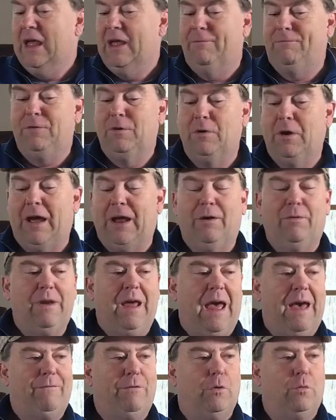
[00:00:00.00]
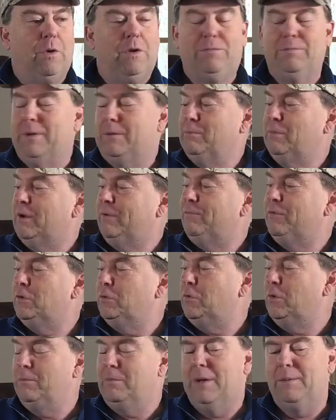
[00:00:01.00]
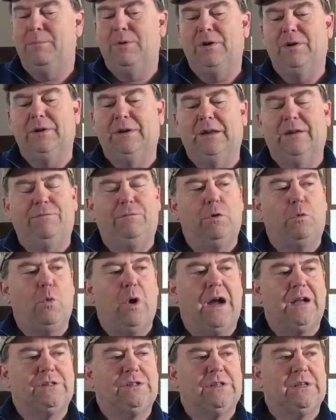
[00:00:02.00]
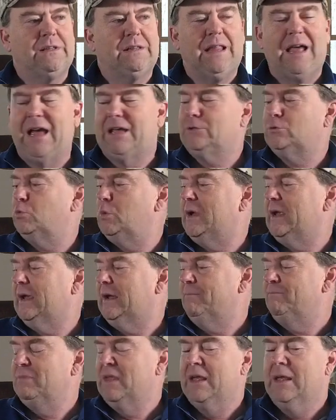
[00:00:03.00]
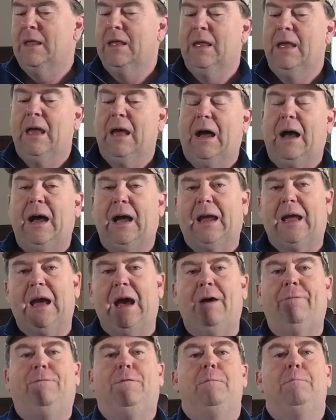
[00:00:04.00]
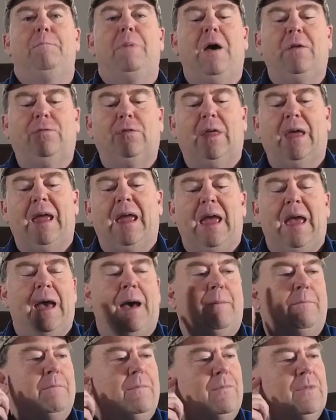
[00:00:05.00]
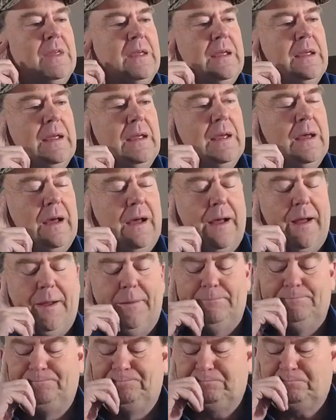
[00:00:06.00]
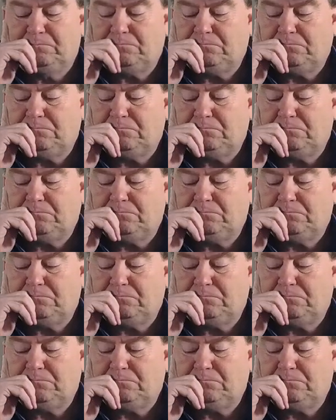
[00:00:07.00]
If you, I don't have it with me, but if you remember, if you're watching last week, I got from Bethlehem the um,